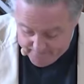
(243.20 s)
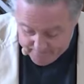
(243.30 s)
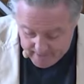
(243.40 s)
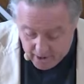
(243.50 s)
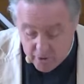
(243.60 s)

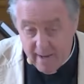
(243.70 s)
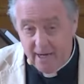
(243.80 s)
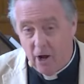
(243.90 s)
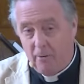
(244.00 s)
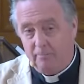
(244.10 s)
Now, you may
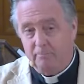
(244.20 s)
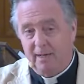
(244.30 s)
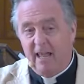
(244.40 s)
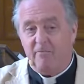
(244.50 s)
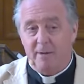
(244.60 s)
not
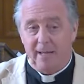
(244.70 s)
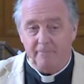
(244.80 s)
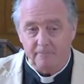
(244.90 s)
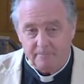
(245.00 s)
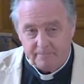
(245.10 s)
believe me.
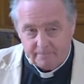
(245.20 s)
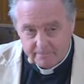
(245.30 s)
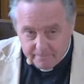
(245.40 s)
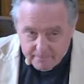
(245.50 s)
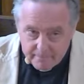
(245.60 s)

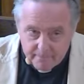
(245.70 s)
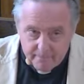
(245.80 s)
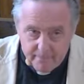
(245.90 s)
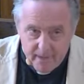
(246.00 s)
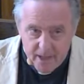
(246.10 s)

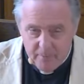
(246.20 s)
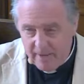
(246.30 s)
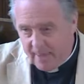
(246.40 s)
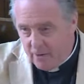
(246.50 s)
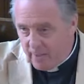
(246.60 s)
You may
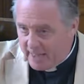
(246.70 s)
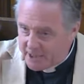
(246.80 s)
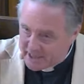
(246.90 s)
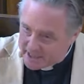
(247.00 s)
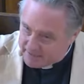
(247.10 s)
think, well, that's
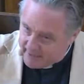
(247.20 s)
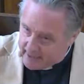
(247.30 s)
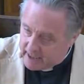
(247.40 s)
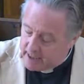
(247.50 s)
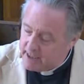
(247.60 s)
just the
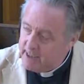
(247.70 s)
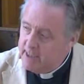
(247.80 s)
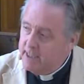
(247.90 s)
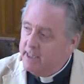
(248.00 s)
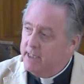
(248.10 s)
vicar
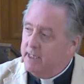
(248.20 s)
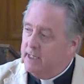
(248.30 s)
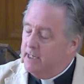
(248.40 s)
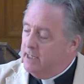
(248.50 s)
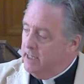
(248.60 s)

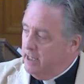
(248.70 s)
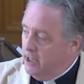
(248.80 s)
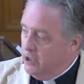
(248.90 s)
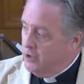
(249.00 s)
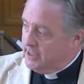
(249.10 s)

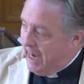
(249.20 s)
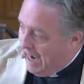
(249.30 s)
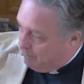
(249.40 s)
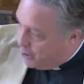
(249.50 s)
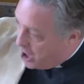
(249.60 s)
using
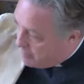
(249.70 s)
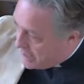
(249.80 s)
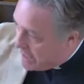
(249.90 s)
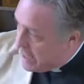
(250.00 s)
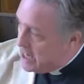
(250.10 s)

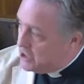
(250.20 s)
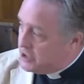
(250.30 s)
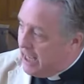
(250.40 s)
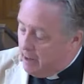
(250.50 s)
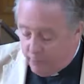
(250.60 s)
hyperbole to
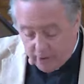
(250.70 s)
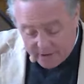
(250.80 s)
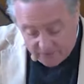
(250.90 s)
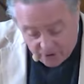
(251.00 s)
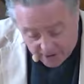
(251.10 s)
get a point
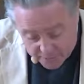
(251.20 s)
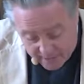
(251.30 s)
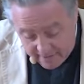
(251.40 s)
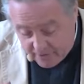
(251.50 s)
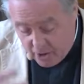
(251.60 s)
across.
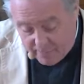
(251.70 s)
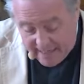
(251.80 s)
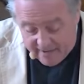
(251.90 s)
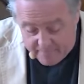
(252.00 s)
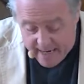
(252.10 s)
Well, if you don't
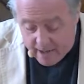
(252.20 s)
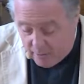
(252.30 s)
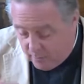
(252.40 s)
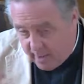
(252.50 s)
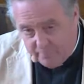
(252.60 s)
believe me,
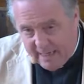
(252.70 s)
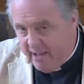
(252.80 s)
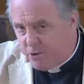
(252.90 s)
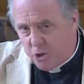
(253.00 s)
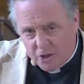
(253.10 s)

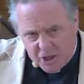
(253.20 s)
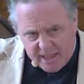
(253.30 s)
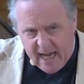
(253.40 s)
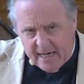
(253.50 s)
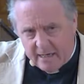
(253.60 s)
believe George
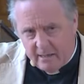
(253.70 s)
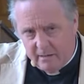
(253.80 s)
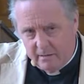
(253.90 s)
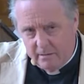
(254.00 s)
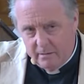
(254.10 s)
Steiner.
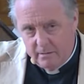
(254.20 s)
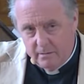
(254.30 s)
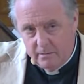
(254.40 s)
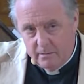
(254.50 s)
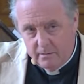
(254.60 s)

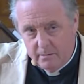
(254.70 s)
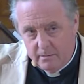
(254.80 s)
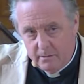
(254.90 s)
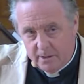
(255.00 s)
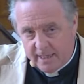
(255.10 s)

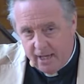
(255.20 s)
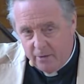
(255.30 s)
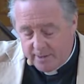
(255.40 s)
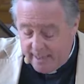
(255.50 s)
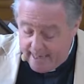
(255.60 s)
You say,
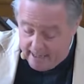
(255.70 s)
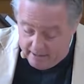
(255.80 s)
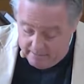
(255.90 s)
who's he?